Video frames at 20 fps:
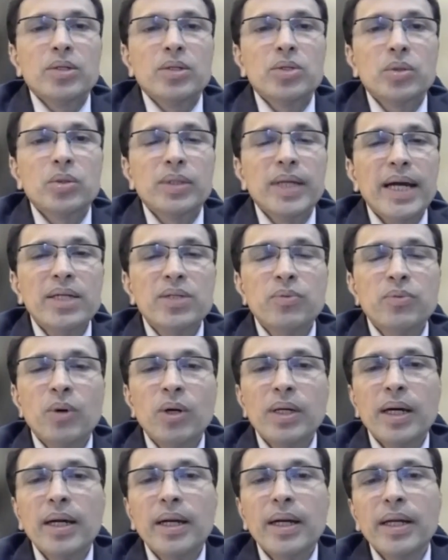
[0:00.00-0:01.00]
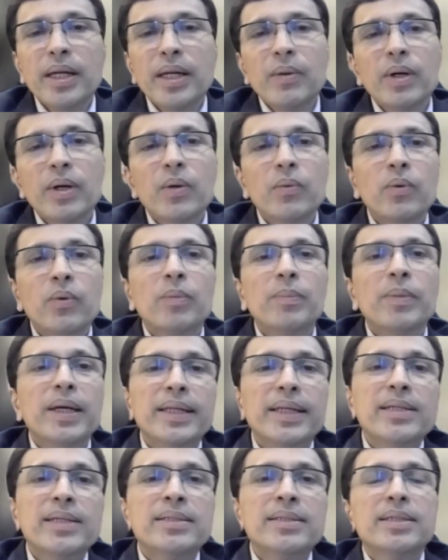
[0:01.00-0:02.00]
So that's what our endeavor would be,
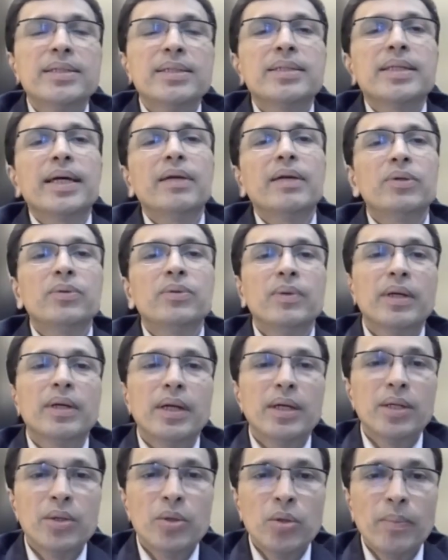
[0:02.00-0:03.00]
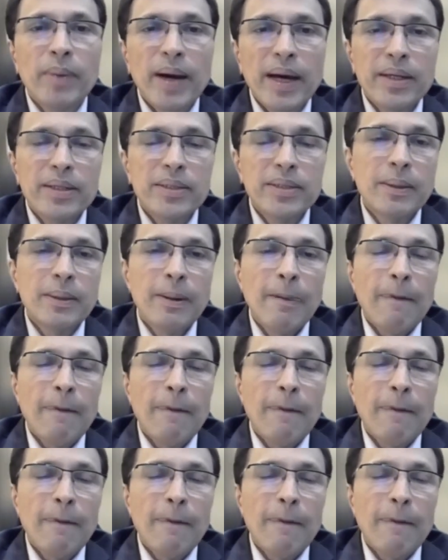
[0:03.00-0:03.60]
and that's the style which we'll continue to manage.